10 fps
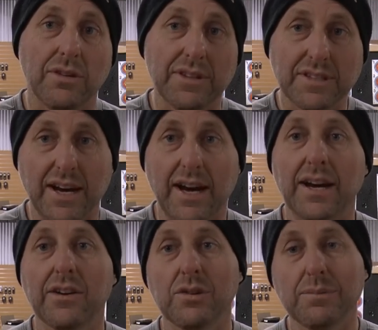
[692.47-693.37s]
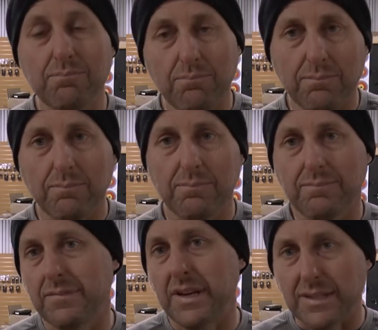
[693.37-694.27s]
of the target or
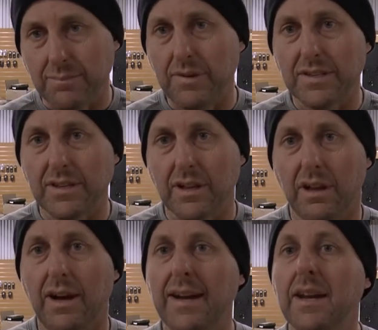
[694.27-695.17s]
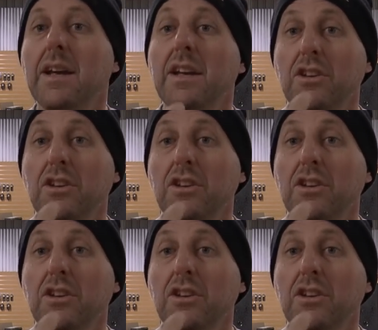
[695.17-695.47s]
just miss the line,